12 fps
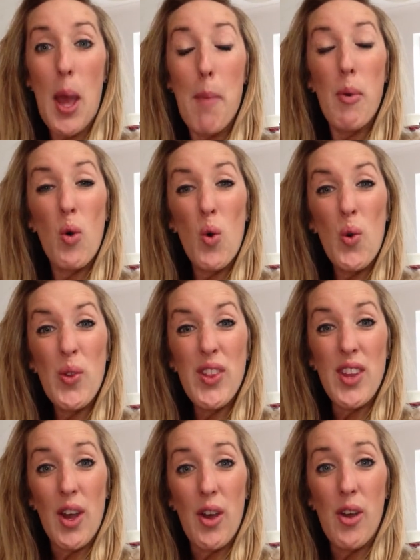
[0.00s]
but
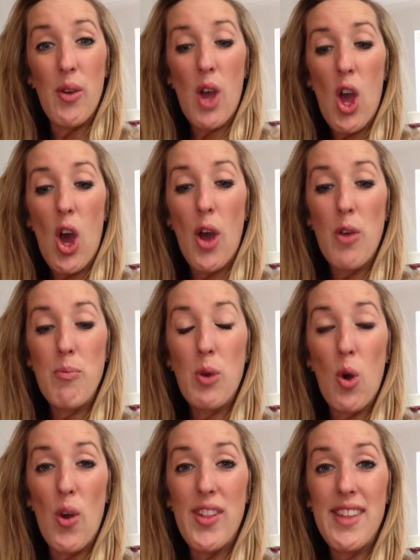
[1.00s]
also Hope
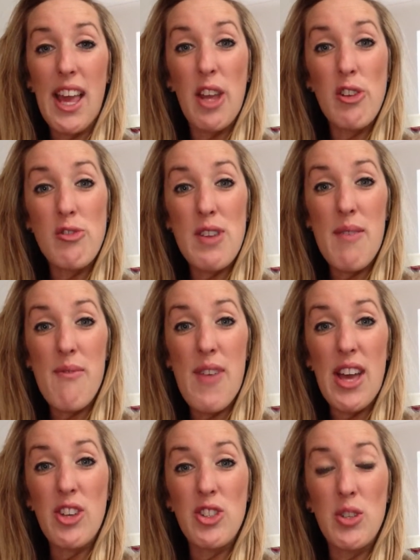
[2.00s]
got a secondary
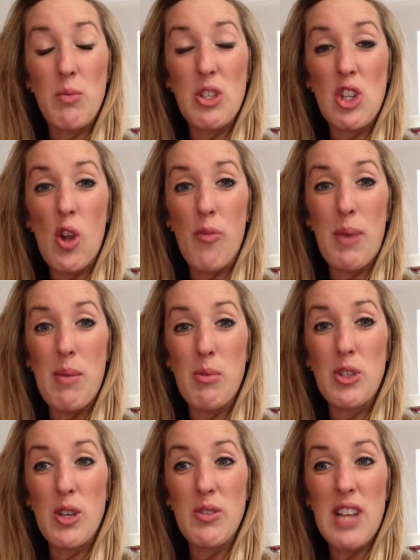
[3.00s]
infection which a lot of people
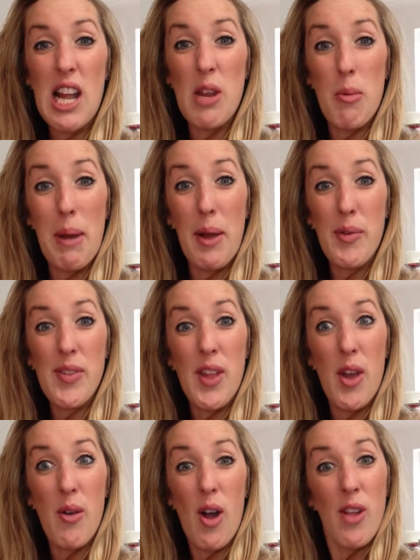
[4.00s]
don't tell you about, so
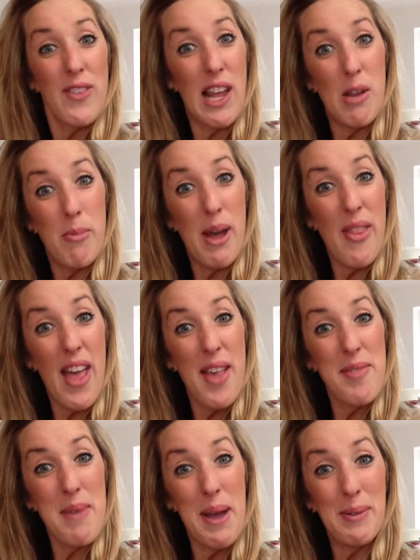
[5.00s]
I'll tell you about that
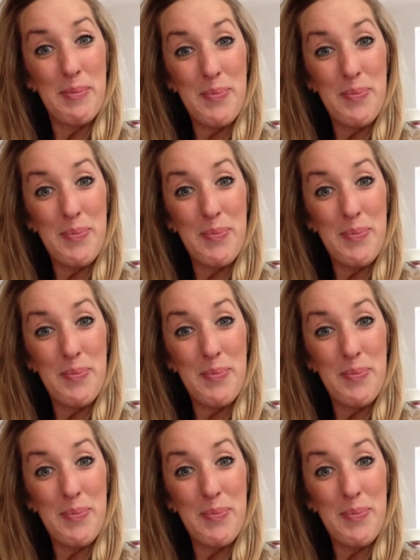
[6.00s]
as well.